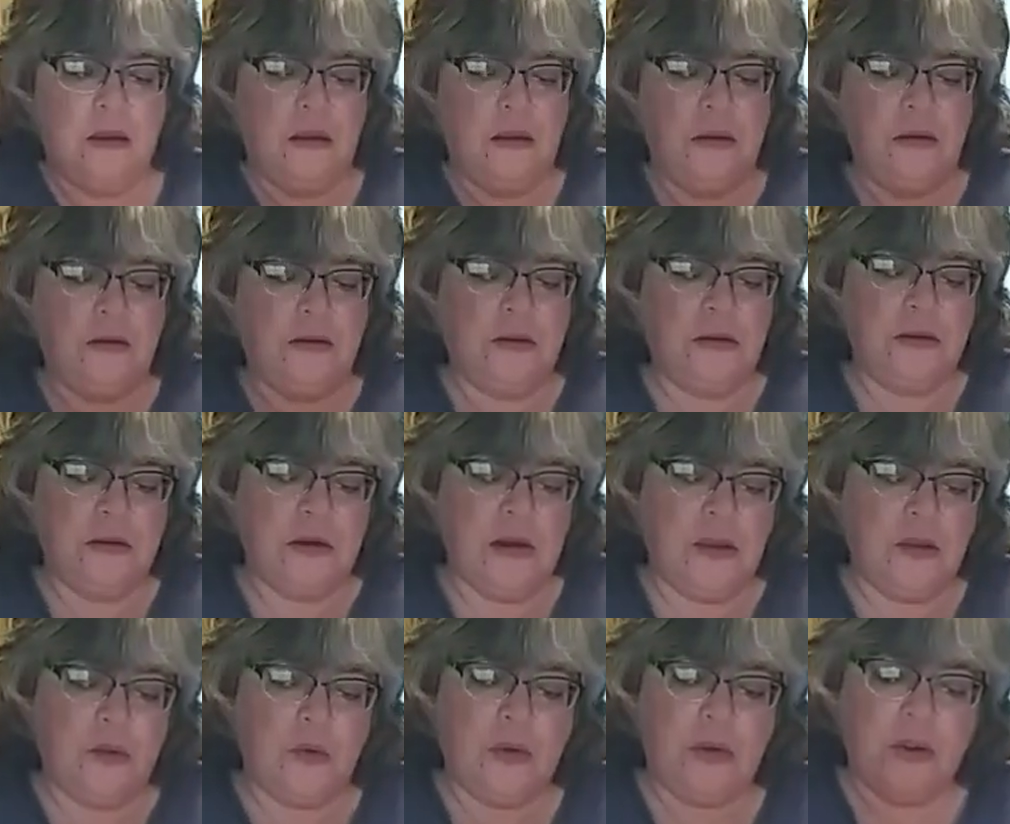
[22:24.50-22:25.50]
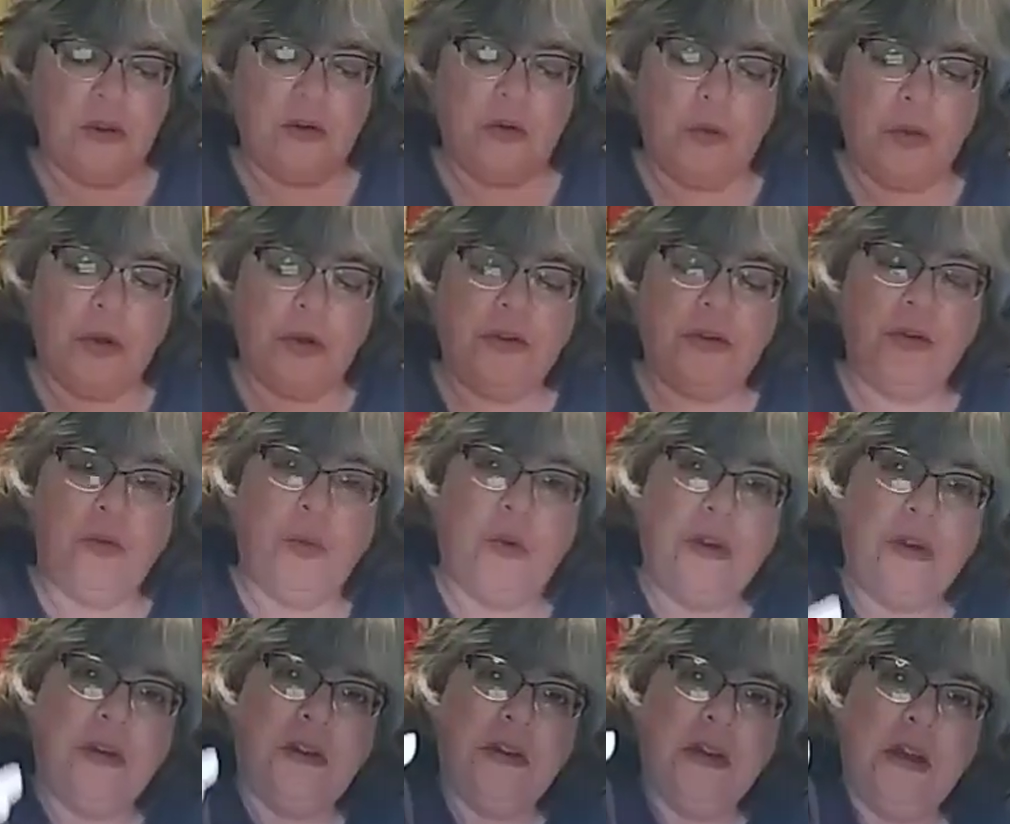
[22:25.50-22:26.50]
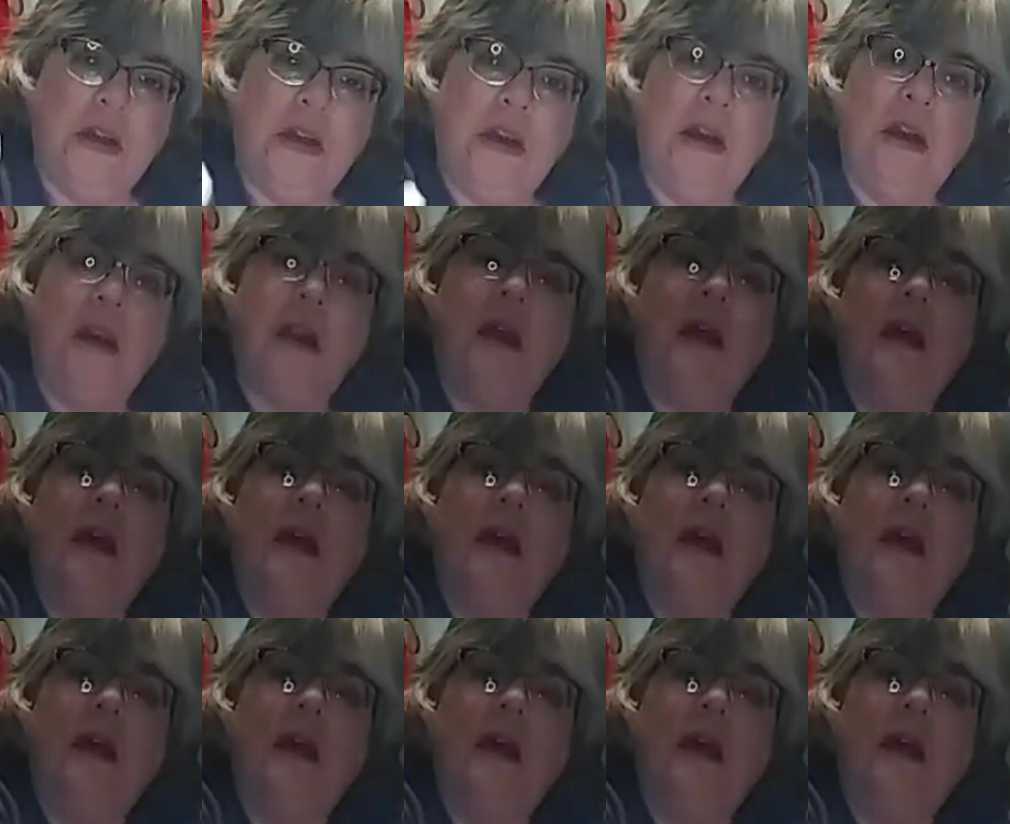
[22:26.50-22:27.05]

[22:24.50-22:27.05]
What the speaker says: This is another one of the quilted ones, and